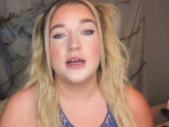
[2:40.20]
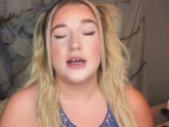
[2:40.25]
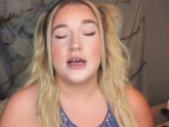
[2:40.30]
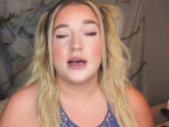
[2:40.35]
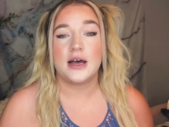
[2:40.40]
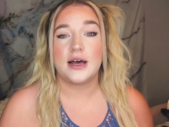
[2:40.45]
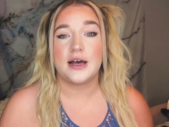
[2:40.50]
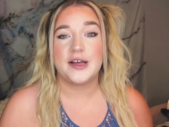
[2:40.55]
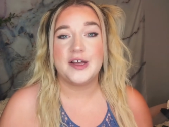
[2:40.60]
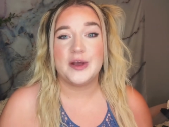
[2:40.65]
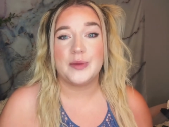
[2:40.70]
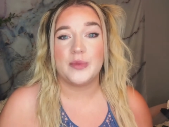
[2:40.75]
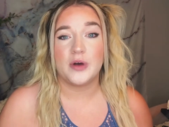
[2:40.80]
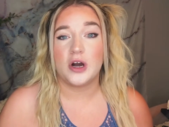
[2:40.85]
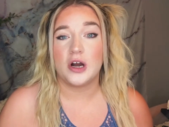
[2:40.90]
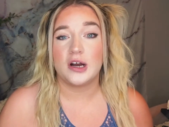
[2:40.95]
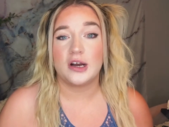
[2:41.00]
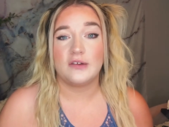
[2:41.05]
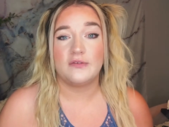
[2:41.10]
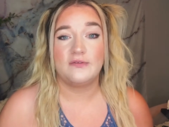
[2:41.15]
um,
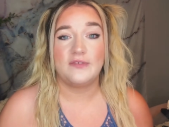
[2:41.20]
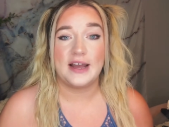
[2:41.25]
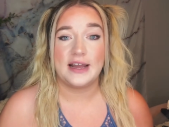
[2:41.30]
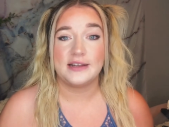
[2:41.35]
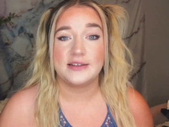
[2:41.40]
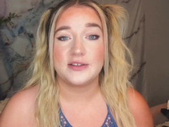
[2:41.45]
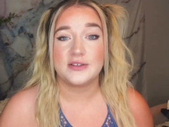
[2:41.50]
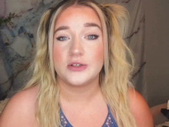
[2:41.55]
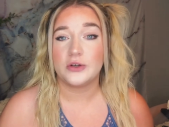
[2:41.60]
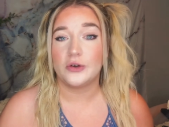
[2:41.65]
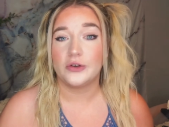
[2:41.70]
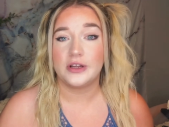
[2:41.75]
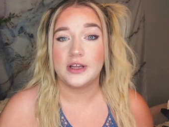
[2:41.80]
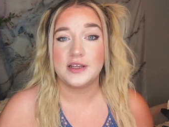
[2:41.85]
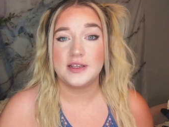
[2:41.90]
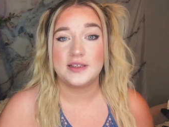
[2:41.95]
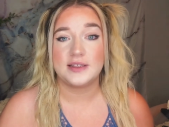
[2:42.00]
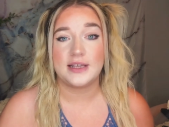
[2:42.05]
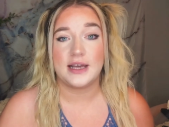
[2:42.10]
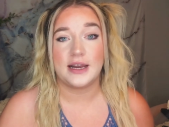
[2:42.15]
our vets told
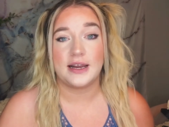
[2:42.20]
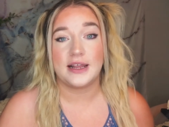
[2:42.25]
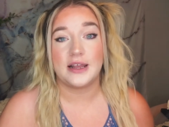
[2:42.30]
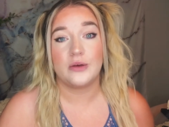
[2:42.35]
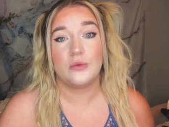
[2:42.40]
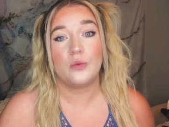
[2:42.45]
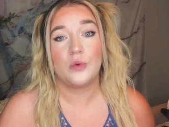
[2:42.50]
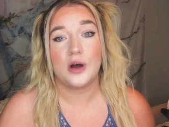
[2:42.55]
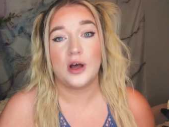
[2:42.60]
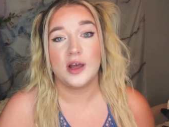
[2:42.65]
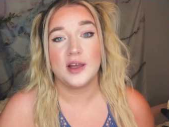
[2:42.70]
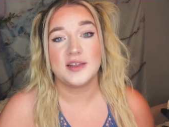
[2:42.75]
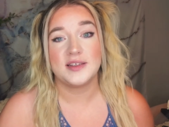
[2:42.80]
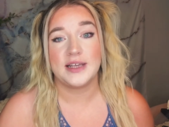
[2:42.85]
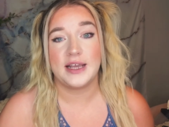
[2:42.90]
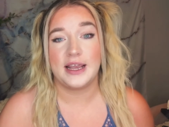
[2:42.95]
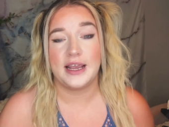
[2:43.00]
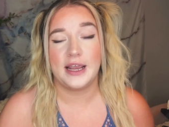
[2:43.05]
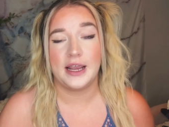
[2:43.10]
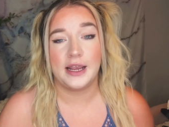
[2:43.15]
us that it
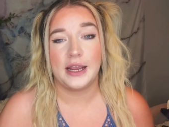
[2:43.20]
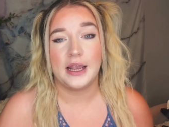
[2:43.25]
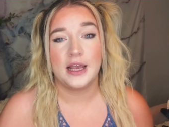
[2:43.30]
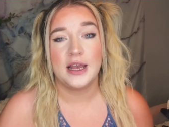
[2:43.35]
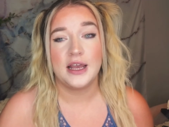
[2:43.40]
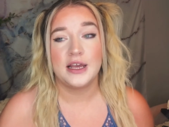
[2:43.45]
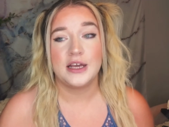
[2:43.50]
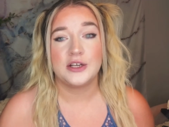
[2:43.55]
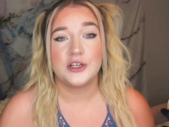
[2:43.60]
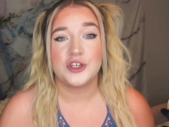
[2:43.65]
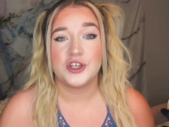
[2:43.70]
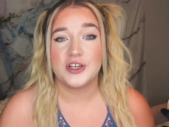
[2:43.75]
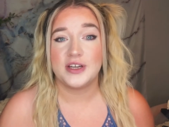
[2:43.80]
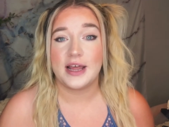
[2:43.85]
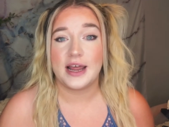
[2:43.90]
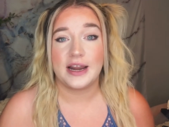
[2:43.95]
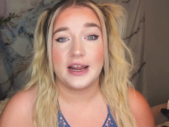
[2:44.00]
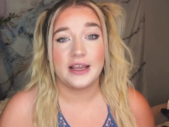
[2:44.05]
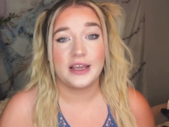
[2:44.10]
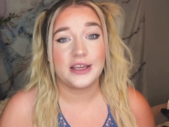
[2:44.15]
was a
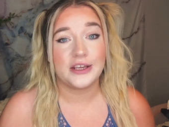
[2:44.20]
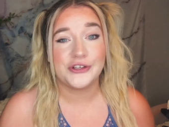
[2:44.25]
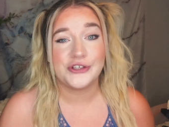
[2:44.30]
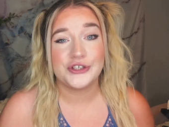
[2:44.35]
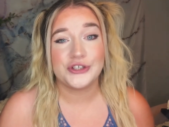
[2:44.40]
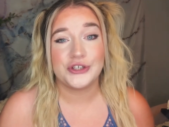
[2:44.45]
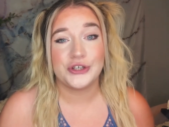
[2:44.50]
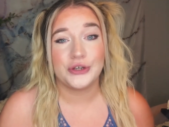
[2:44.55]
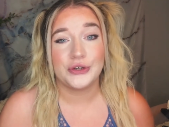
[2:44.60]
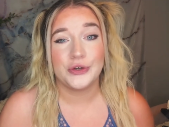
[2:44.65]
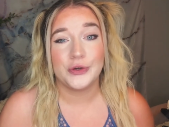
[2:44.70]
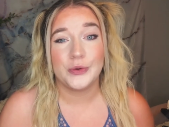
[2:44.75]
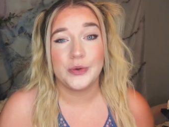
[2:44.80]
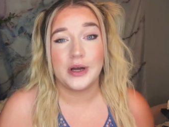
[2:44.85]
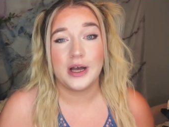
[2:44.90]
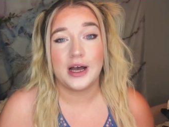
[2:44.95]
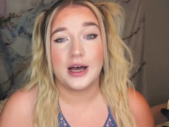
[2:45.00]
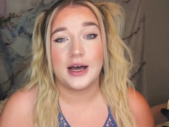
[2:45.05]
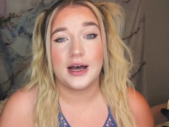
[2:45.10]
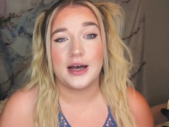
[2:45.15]
genetic
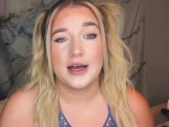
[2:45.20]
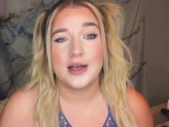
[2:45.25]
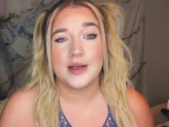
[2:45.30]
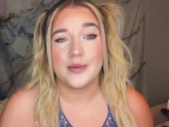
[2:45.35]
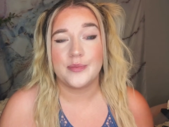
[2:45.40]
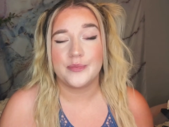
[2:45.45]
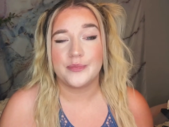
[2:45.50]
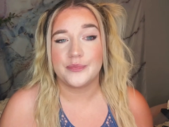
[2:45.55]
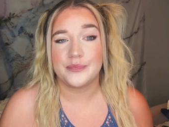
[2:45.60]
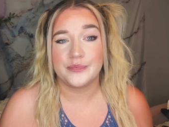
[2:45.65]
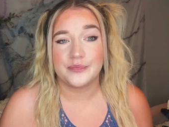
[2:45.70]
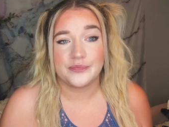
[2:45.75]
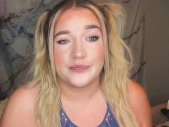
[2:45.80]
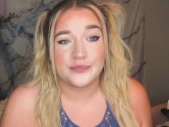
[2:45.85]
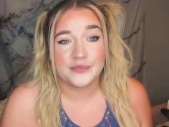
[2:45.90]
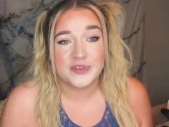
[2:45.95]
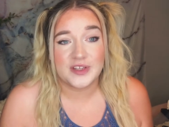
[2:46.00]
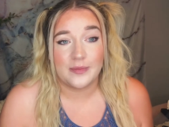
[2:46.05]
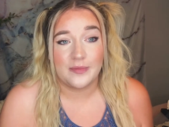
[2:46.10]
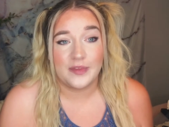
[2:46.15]
issue. Um,
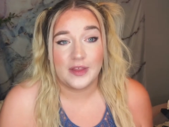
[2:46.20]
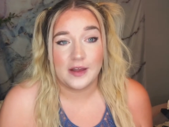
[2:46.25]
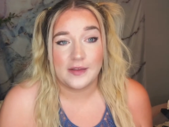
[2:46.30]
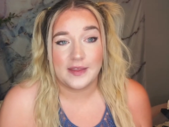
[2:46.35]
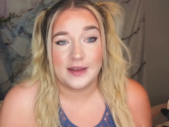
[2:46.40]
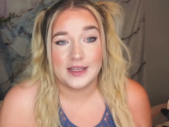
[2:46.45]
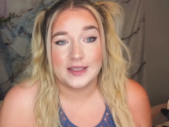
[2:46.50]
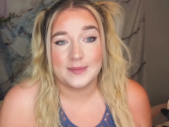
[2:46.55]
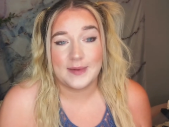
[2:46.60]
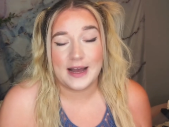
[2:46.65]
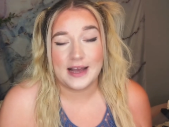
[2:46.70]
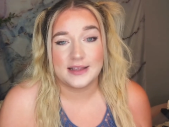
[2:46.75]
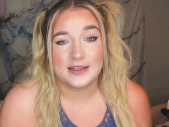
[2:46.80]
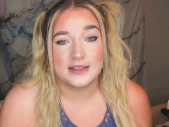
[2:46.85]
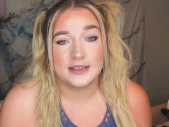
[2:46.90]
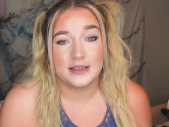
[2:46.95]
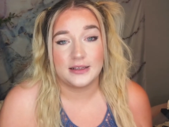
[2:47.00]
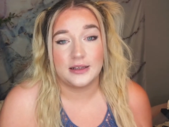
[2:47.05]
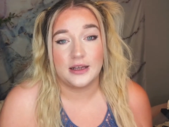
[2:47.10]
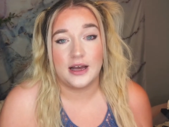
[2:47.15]
something that's
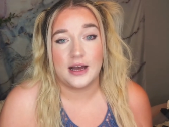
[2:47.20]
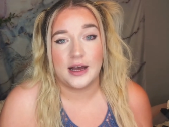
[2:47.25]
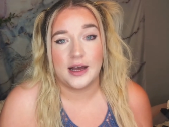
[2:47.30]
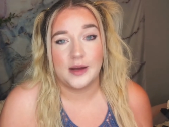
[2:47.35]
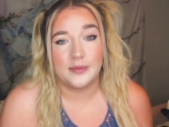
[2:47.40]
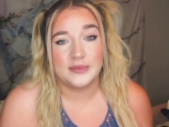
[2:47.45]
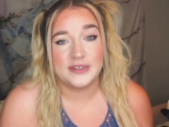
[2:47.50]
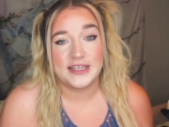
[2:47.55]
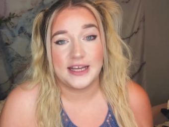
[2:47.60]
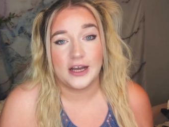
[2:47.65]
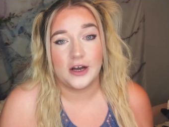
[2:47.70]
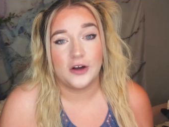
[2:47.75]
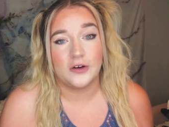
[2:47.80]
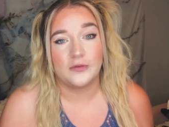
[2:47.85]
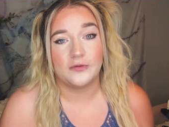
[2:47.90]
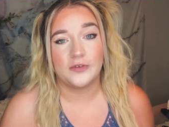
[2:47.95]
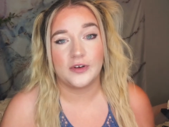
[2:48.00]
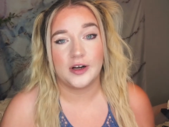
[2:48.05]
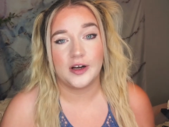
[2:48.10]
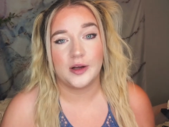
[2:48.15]
passed um,
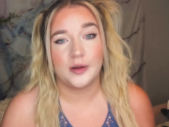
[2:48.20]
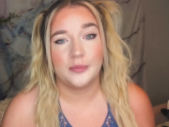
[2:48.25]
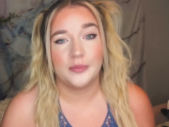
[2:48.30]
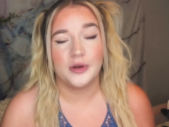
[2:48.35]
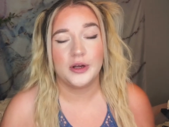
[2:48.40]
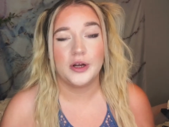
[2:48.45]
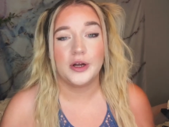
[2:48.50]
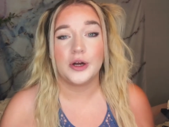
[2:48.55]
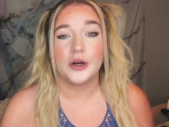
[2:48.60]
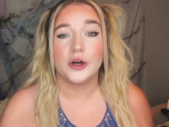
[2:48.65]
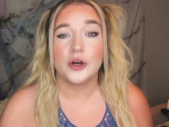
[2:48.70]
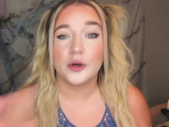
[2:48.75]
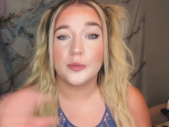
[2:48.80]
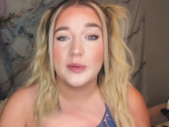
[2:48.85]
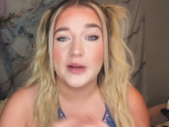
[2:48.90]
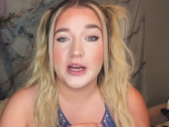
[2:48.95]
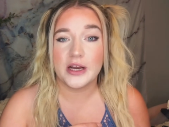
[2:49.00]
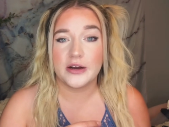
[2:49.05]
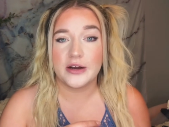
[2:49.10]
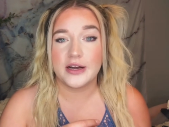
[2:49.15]
down from her
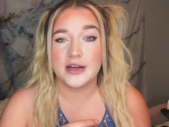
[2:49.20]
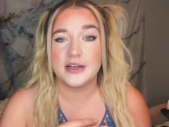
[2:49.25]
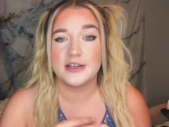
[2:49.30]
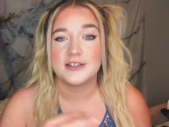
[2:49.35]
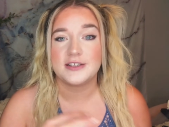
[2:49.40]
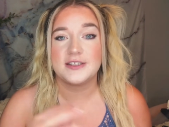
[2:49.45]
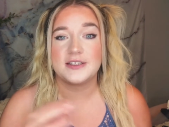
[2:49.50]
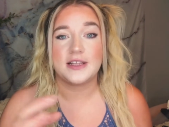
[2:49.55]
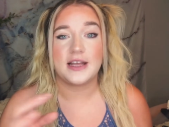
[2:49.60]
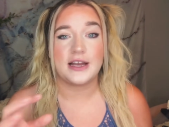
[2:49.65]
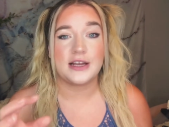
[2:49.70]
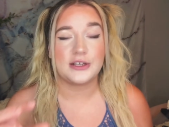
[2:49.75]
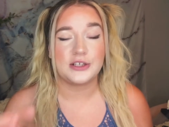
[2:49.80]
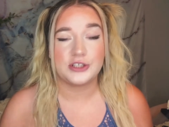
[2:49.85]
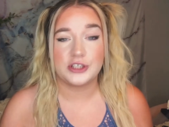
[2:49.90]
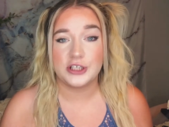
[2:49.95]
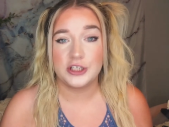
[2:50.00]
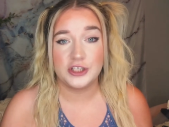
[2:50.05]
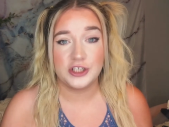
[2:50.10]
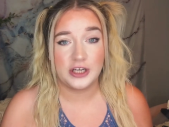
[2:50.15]
parents that
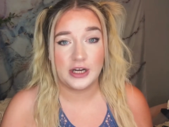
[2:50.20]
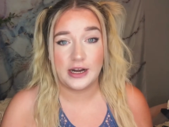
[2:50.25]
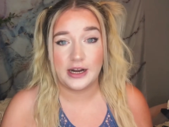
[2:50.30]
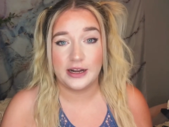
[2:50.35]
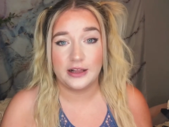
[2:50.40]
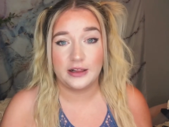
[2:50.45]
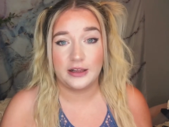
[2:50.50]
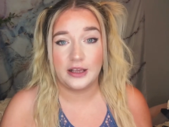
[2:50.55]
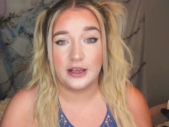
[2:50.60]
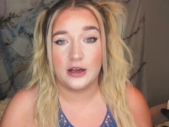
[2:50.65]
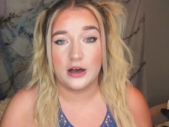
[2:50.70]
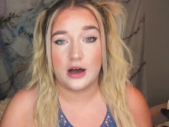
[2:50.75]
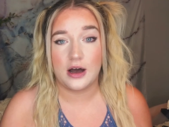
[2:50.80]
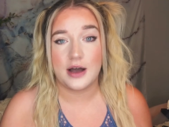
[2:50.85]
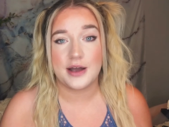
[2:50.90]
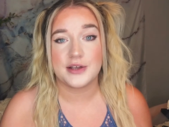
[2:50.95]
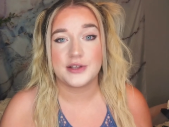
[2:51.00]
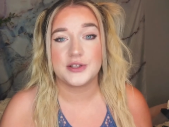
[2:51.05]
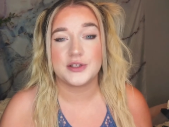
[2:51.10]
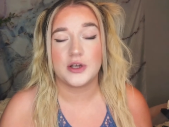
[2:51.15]
she genetically
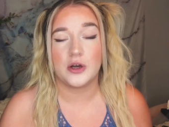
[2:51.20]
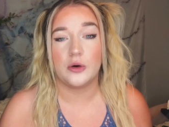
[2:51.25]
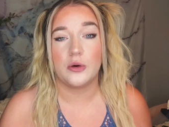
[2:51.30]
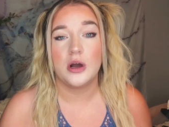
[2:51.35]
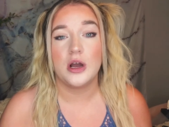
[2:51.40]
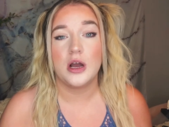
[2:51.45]
got. So